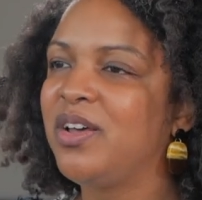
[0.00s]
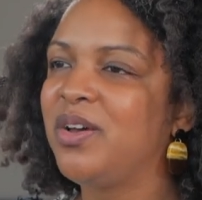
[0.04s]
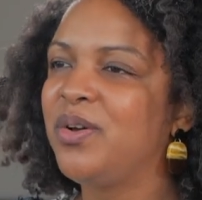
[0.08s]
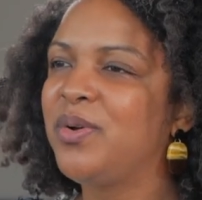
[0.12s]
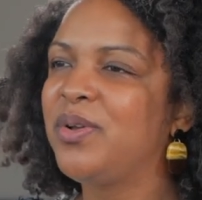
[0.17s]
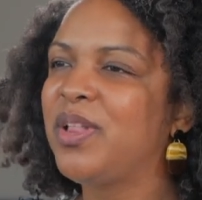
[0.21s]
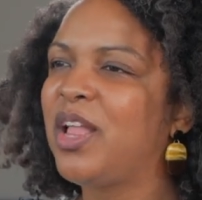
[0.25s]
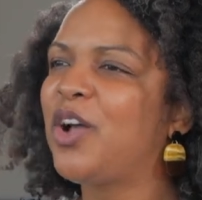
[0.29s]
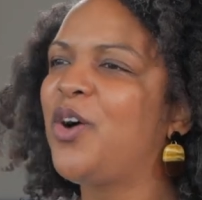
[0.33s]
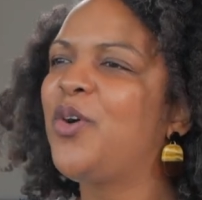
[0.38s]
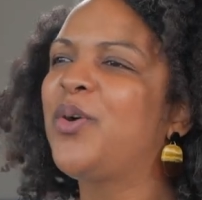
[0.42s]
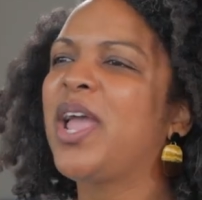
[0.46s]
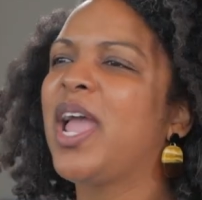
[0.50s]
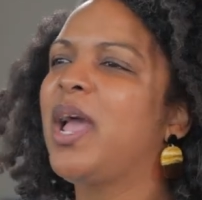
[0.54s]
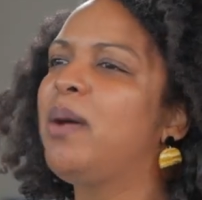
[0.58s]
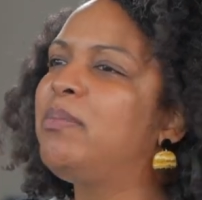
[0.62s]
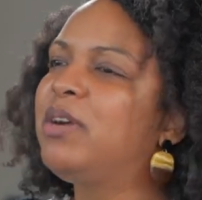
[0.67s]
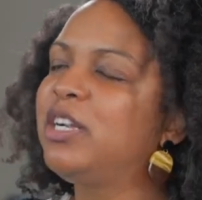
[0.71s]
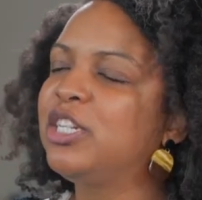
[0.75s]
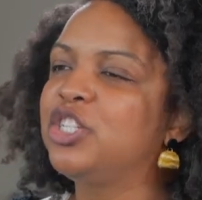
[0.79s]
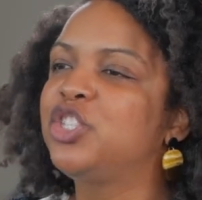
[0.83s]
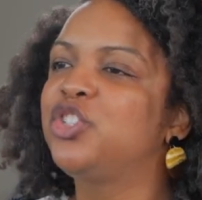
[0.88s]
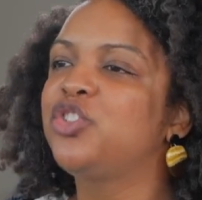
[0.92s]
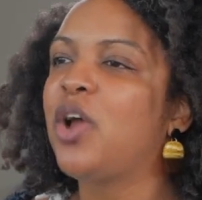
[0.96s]
We're like, okay, I'm
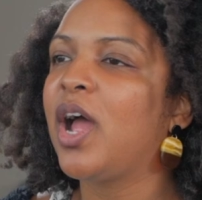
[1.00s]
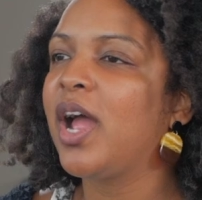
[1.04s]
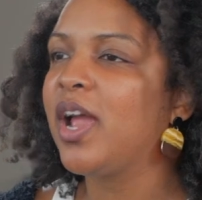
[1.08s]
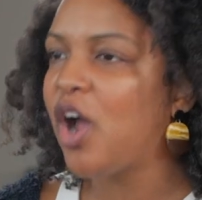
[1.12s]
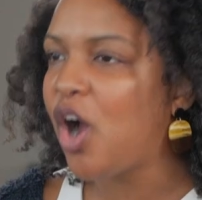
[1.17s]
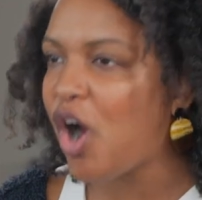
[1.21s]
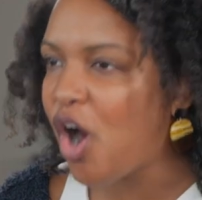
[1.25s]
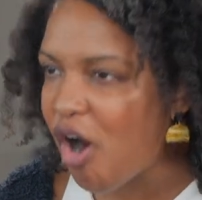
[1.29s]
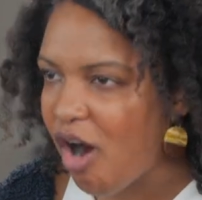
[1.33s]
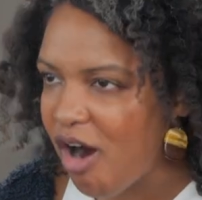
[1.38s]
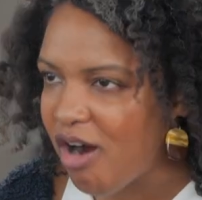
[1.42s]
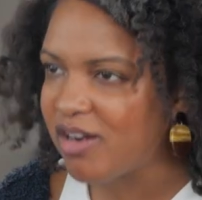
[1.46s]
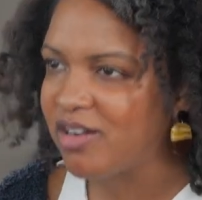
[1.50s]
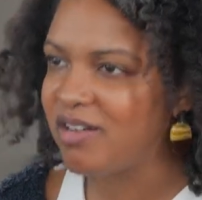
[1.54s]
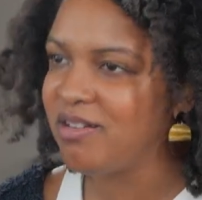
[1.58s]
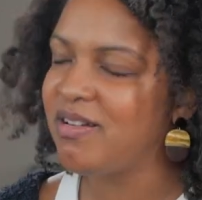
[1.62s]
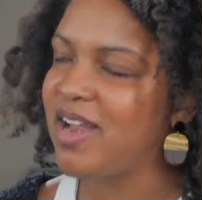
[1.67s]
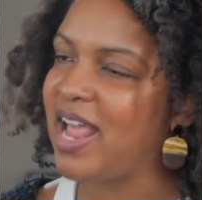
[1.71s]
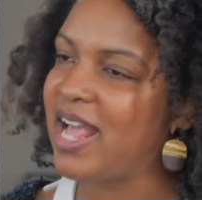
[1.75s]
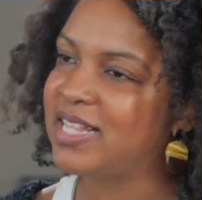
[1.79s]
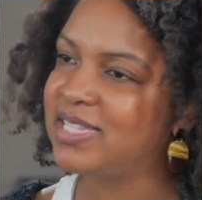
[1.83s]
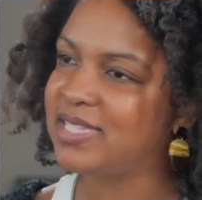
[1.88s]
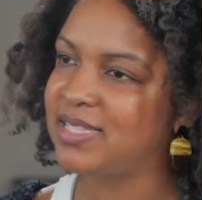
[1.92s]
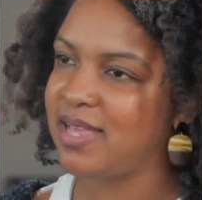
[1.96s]
going to try harder
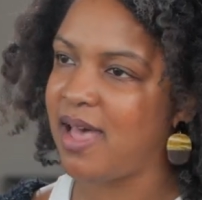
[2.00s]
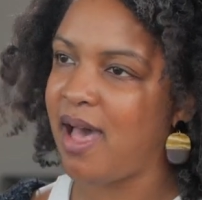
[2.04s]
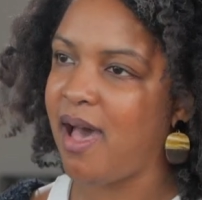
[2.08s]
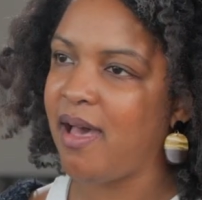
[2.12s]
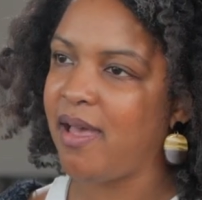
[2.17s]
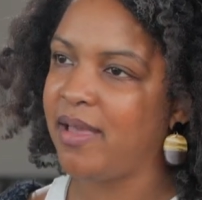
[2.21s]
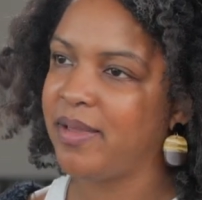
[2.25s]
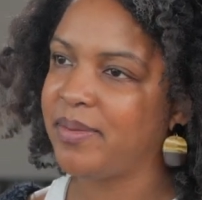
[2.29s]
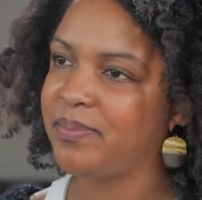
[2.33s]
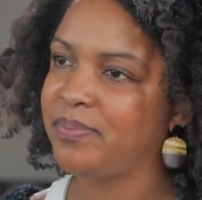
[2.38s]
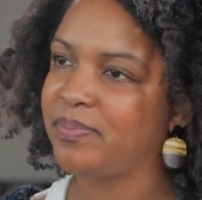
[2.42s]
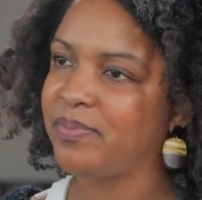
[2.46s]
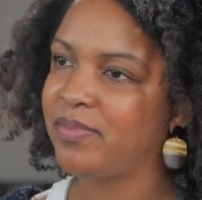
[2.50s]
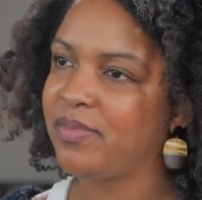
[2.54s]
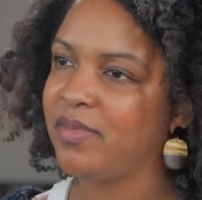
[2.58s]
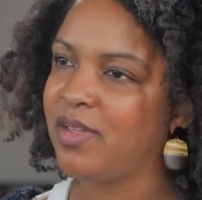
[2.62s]
next time.